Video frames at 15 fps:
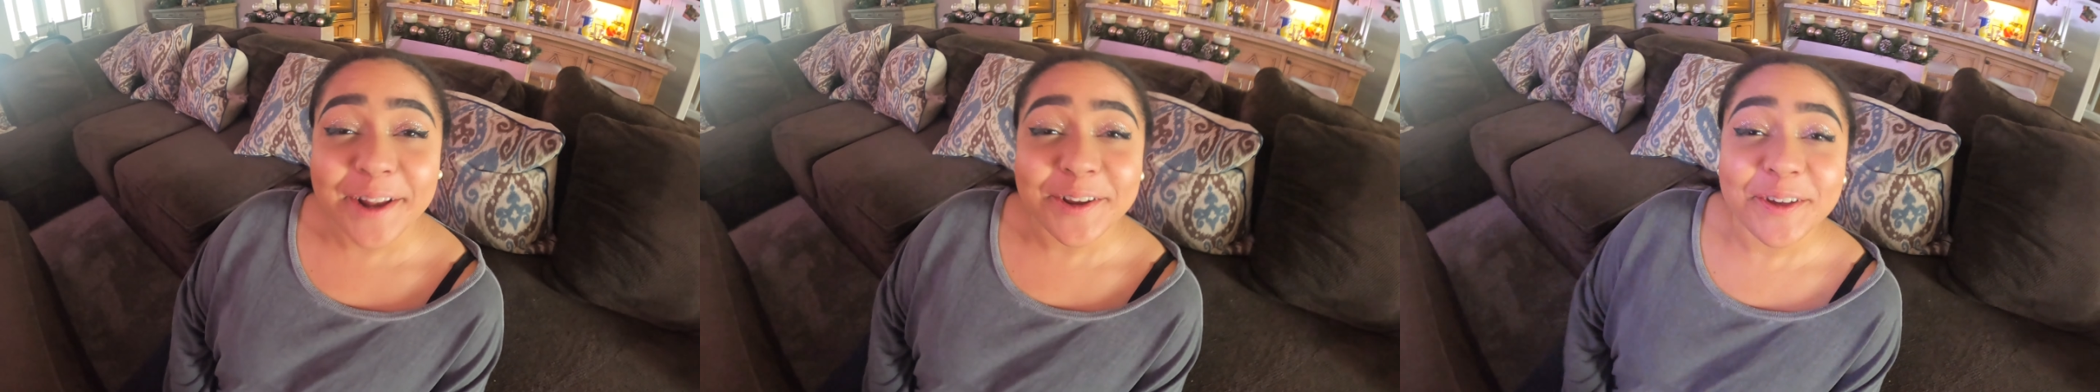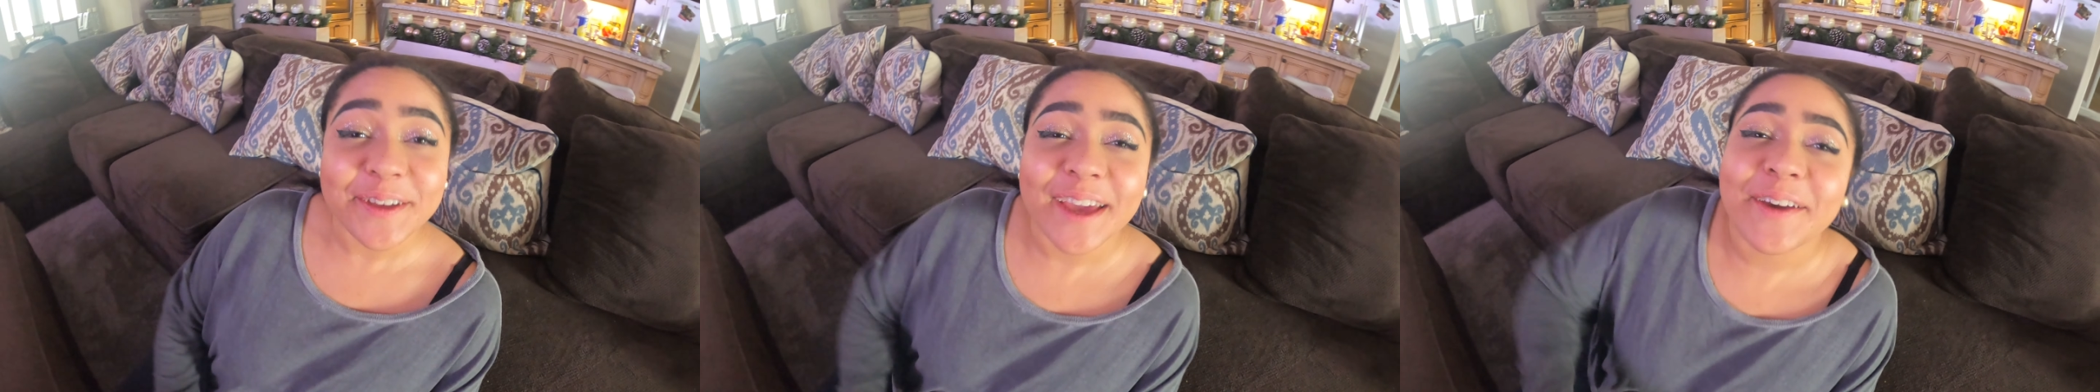
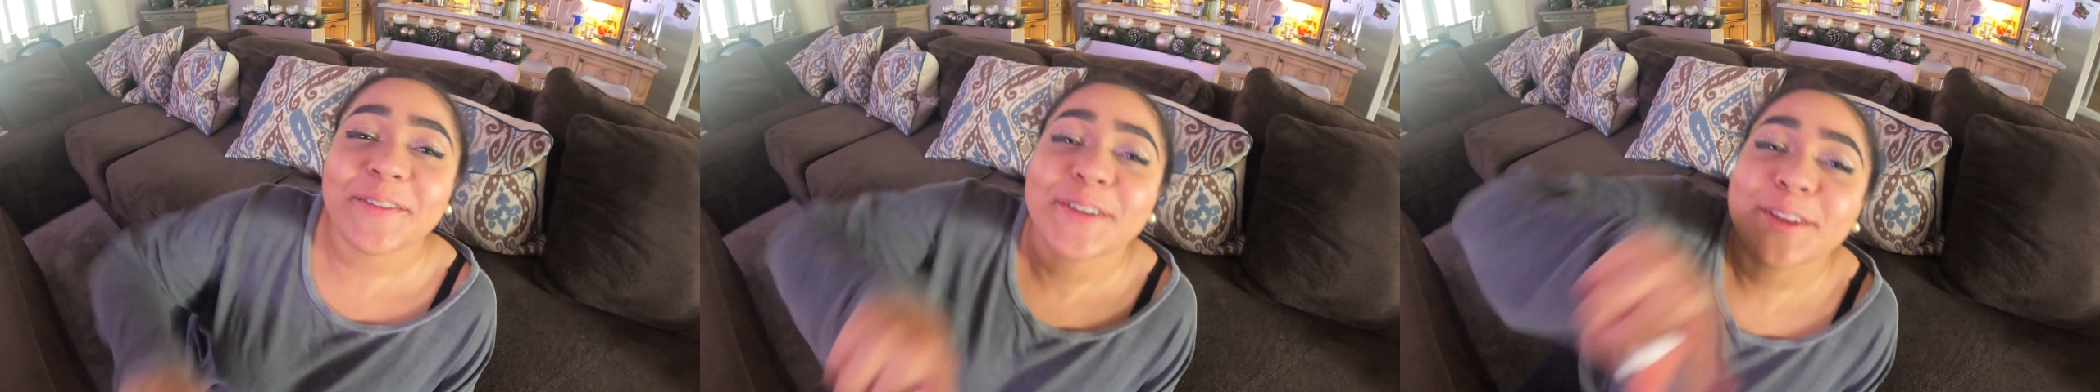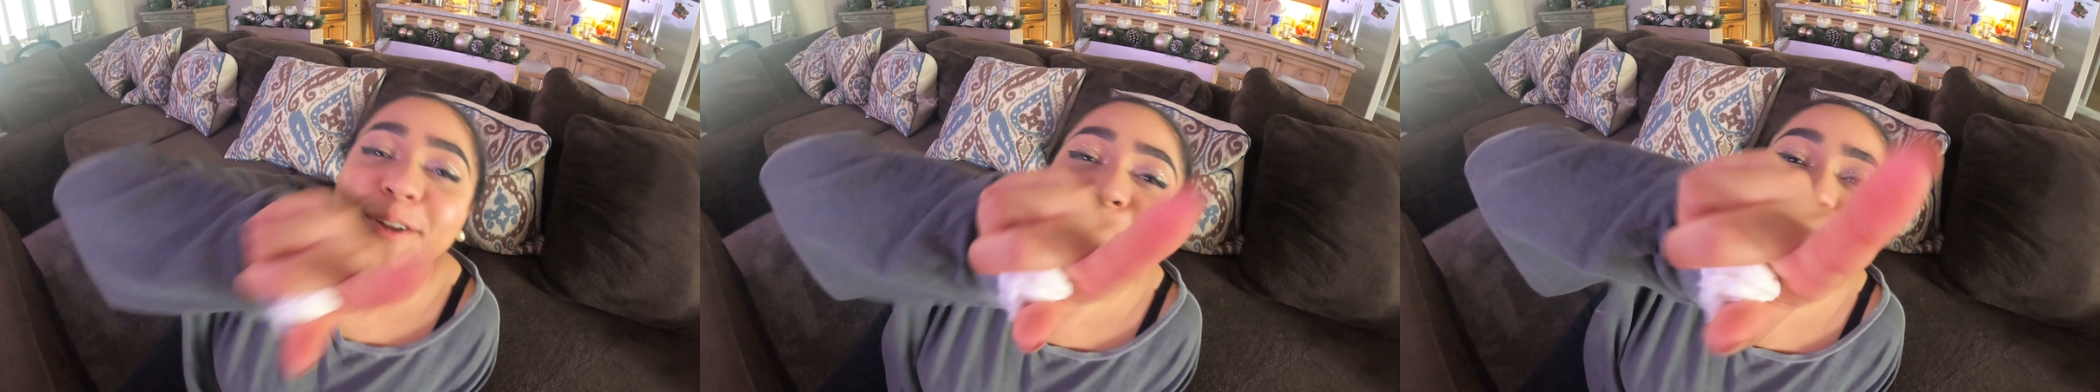know you have
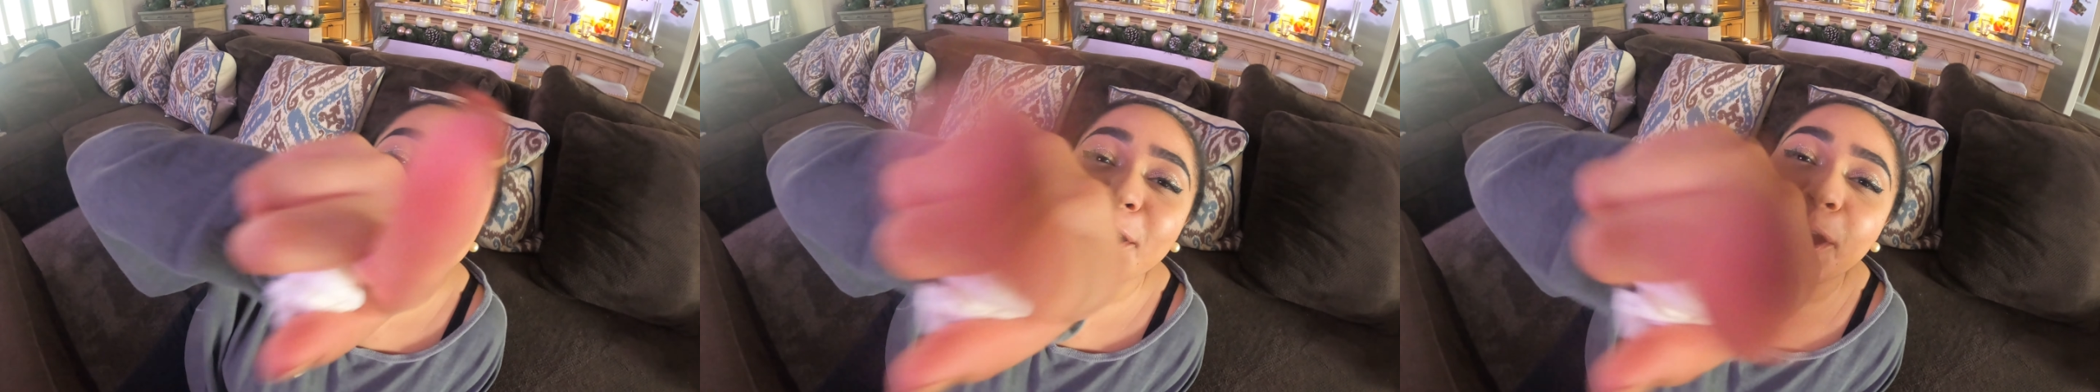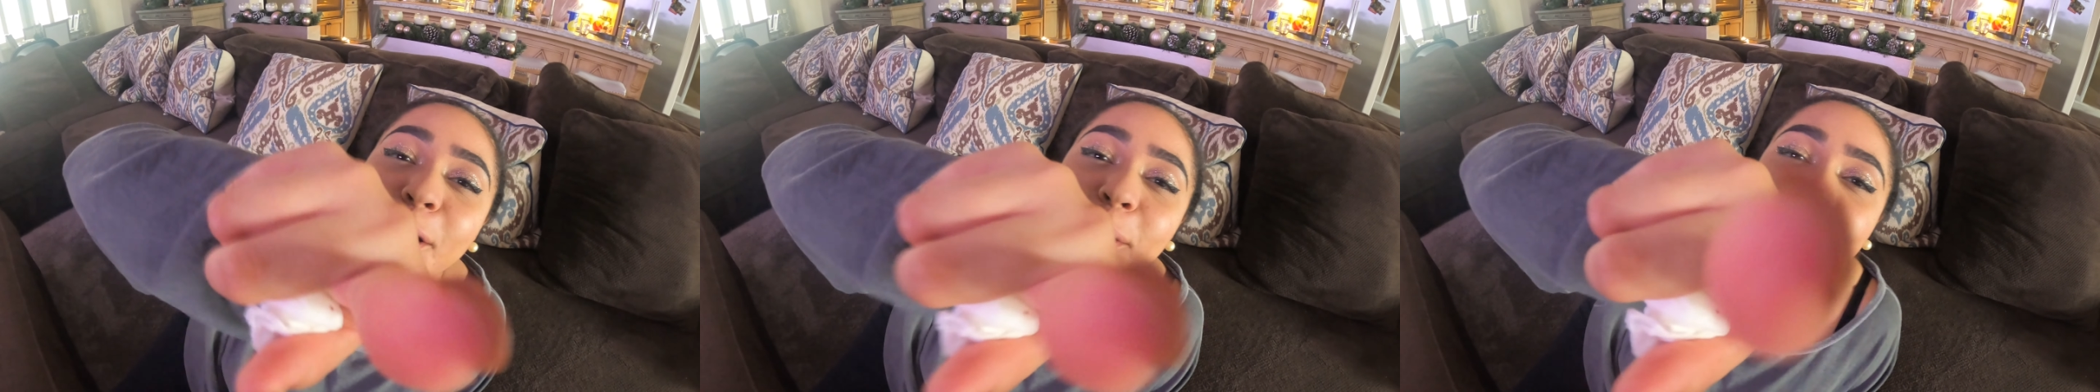your little
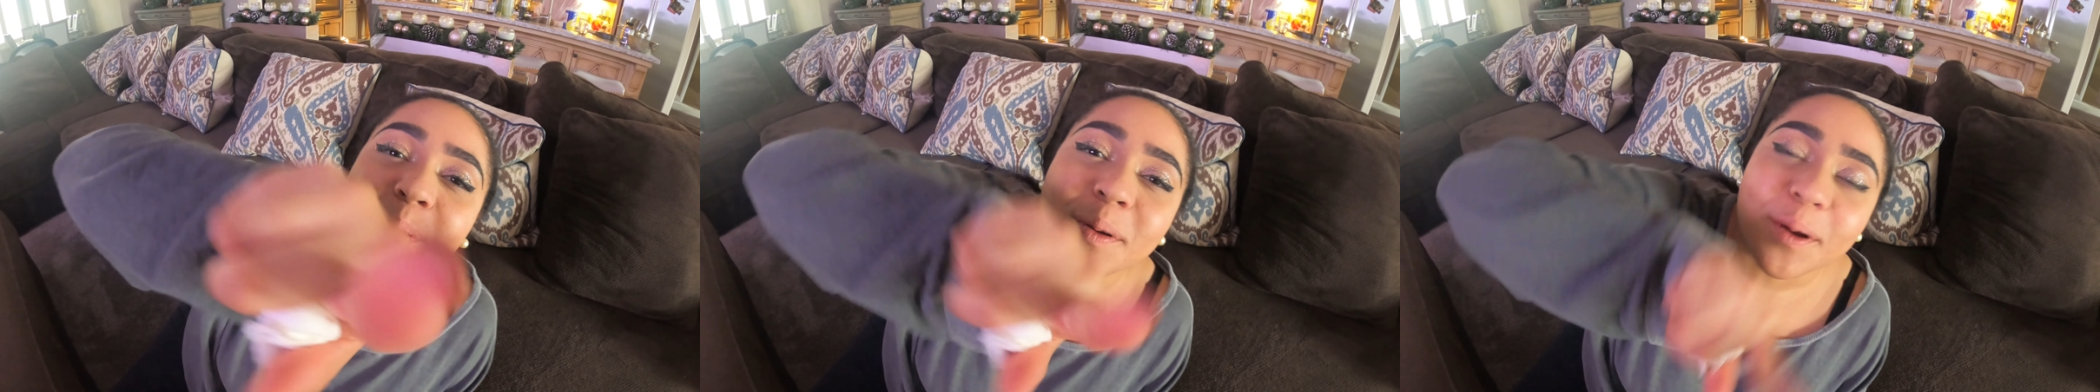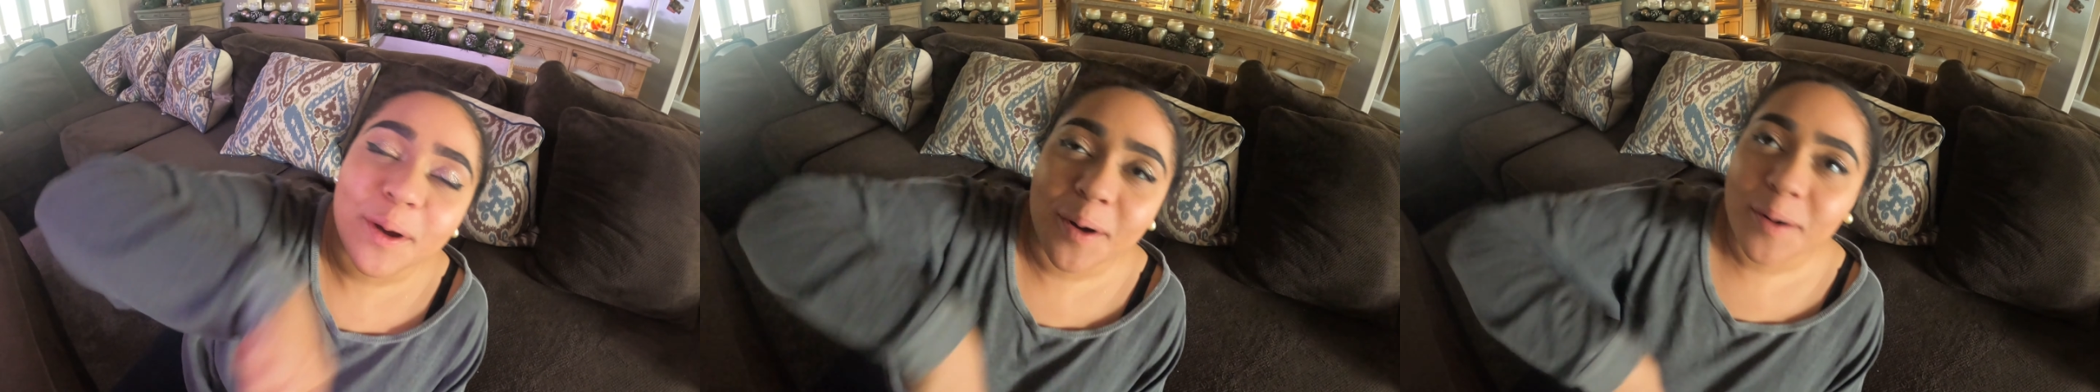
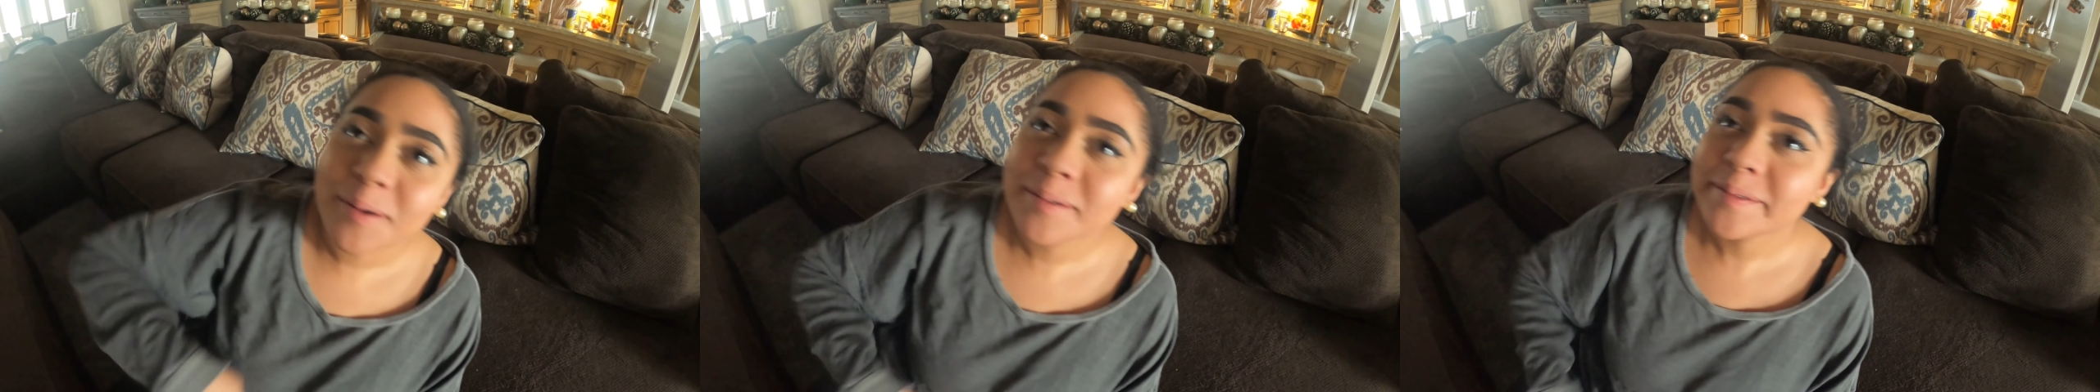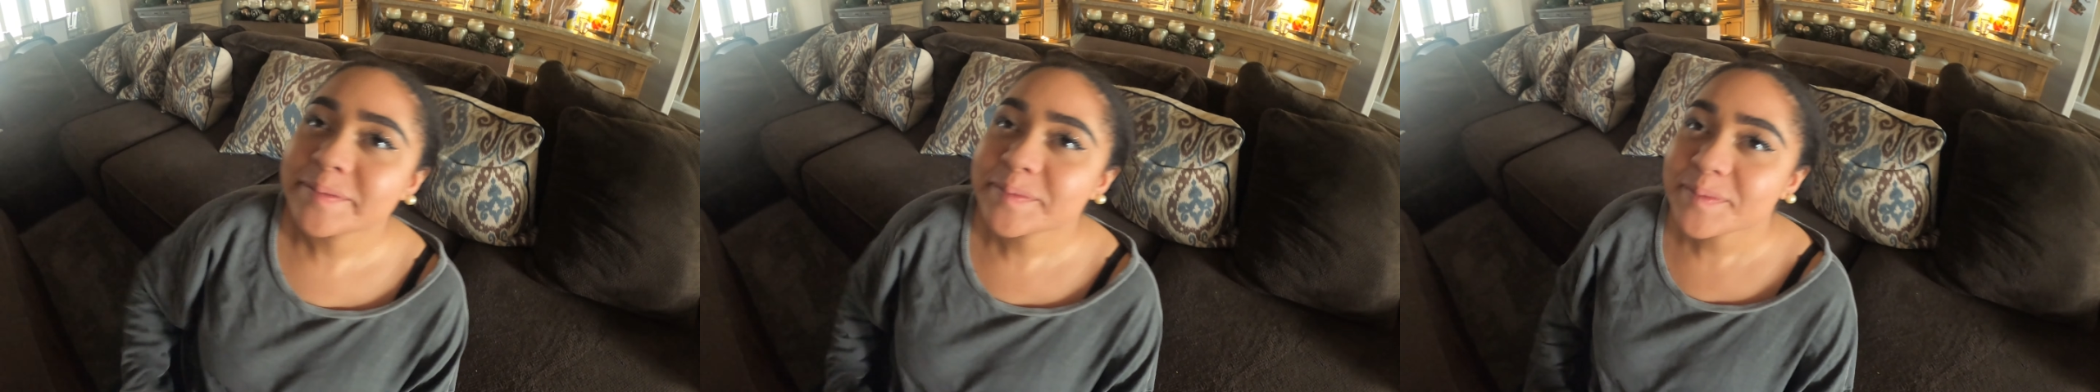GoPro,